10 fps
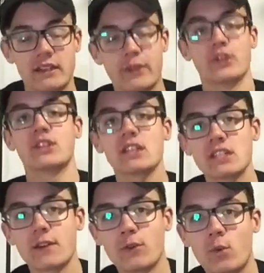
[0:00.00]
Now, there's 6
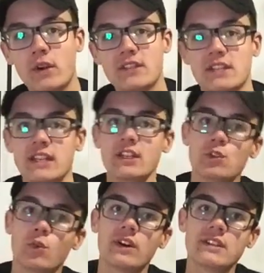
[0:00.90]
different ones, and
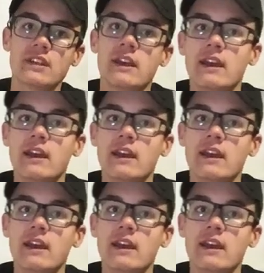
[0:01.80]
each ones